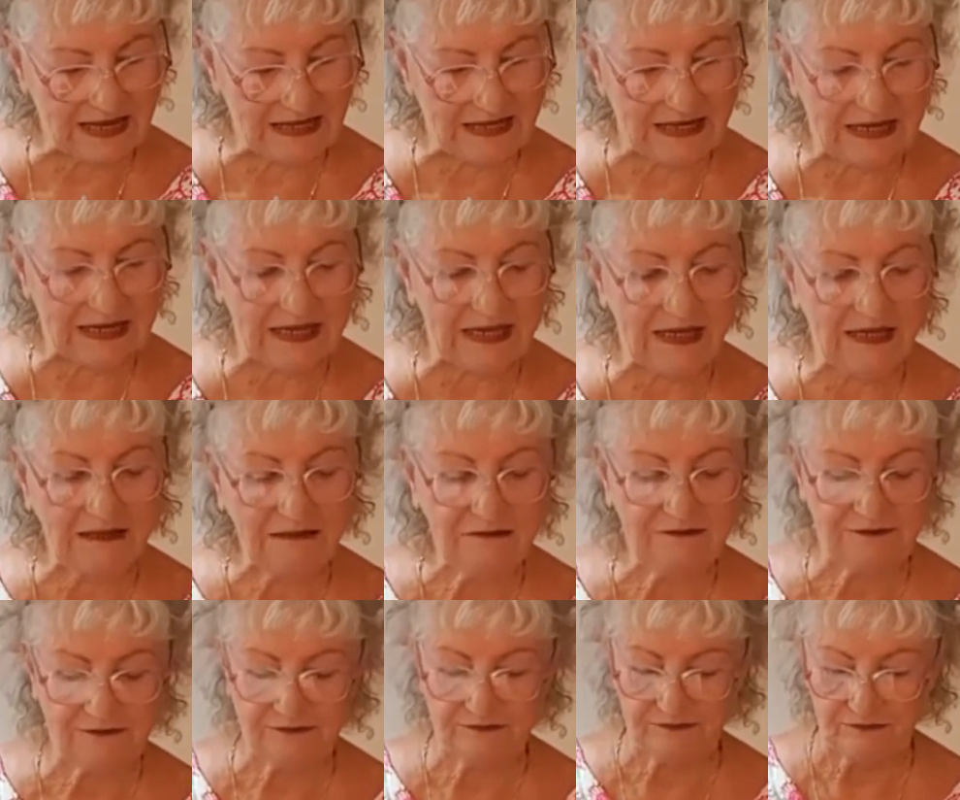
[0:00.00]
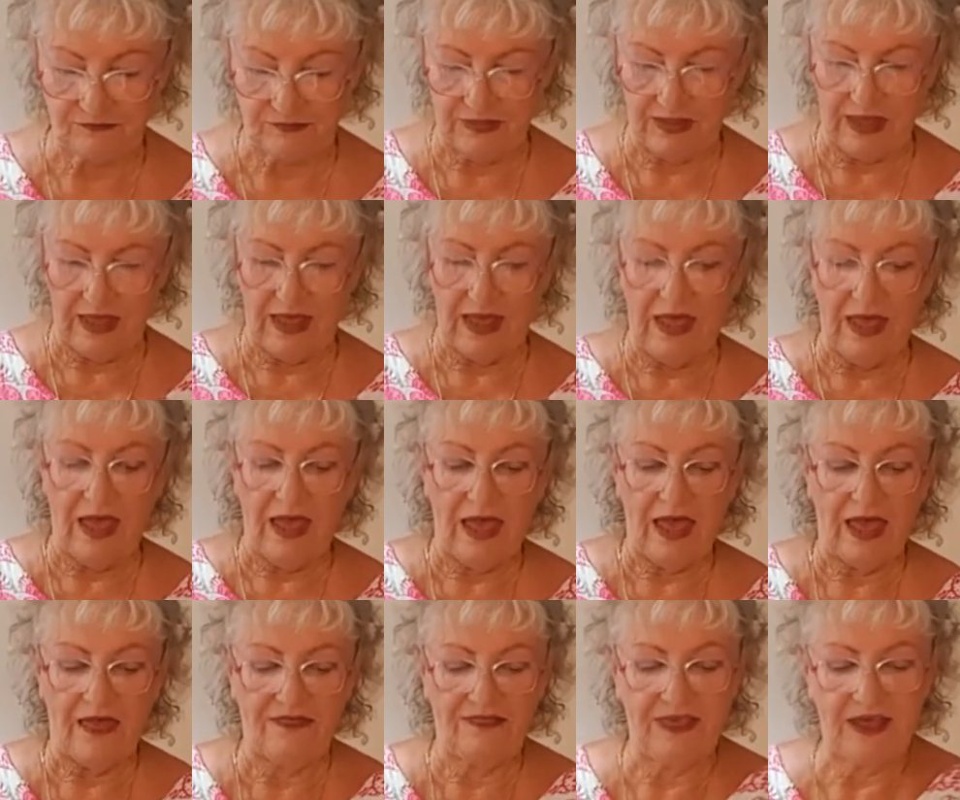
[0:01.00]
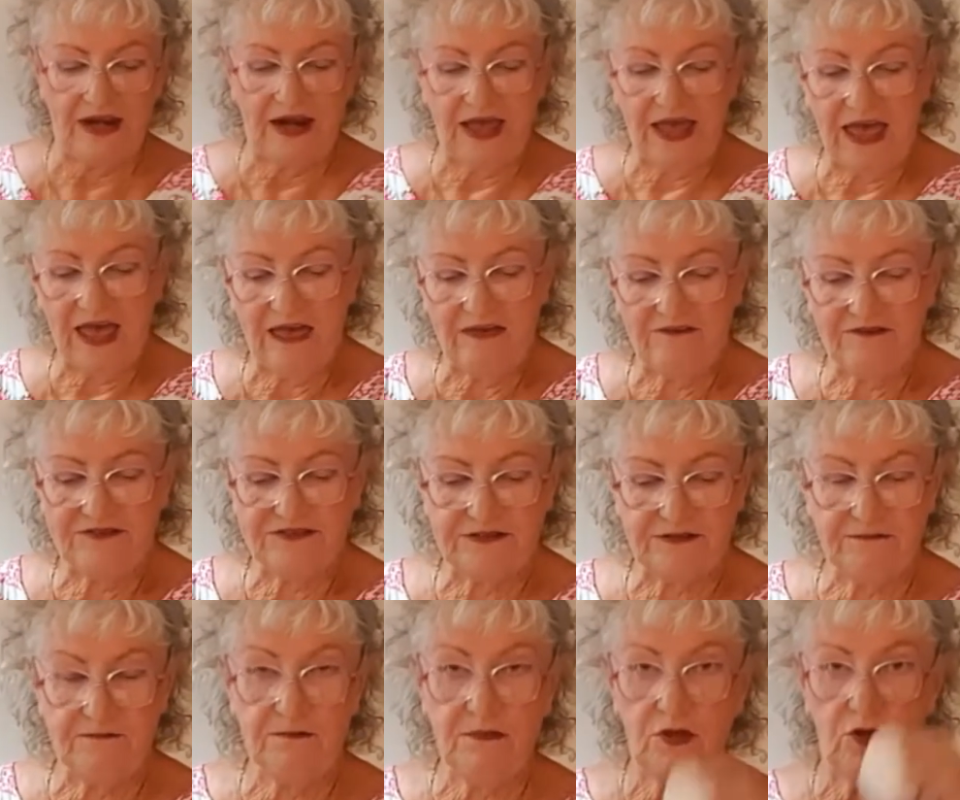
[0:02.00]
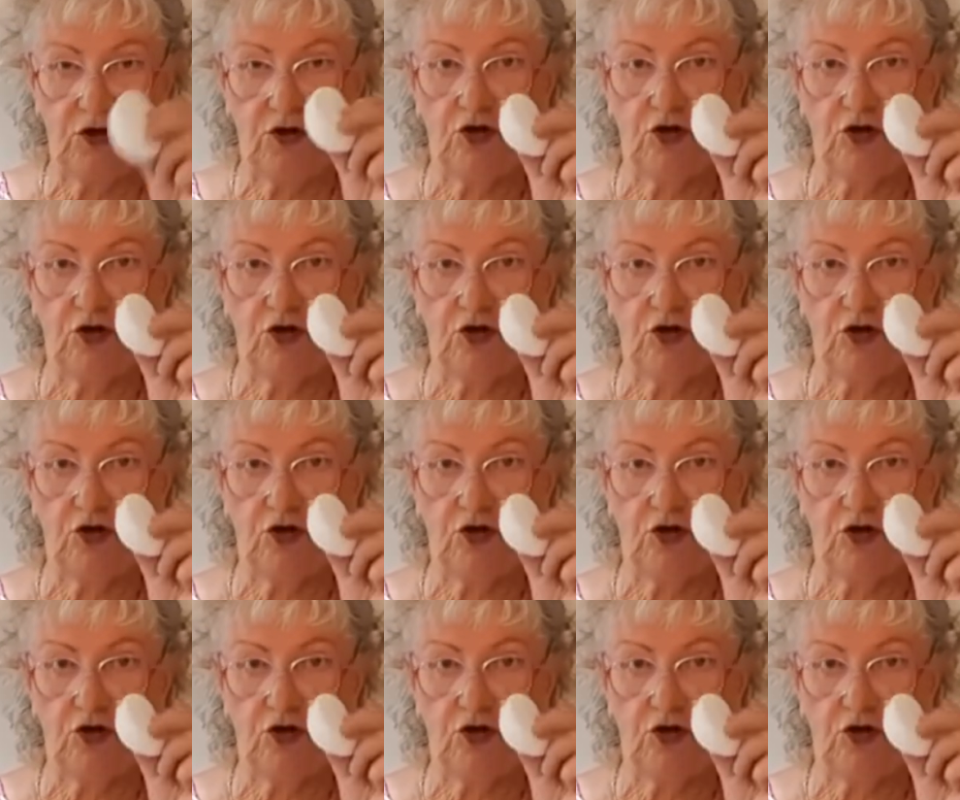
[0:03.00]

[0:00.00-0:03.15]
here, and then I have some